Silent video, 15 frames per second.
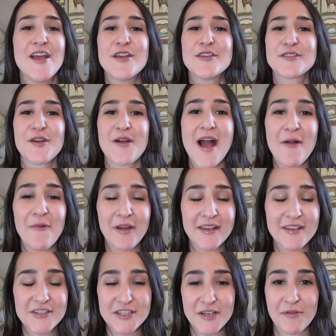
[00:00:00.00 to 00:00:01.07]
So I
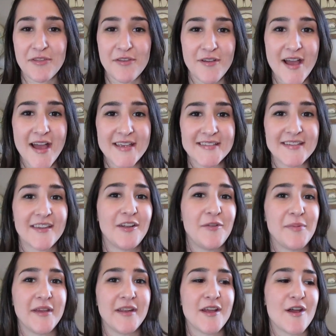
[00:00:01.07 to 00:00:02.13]
wanted to share with you guys a little
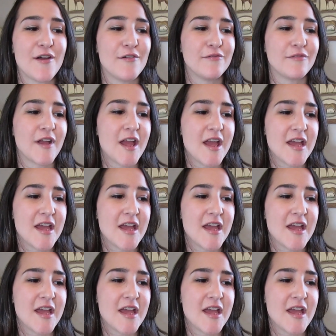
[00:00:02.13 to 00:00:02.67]
bit of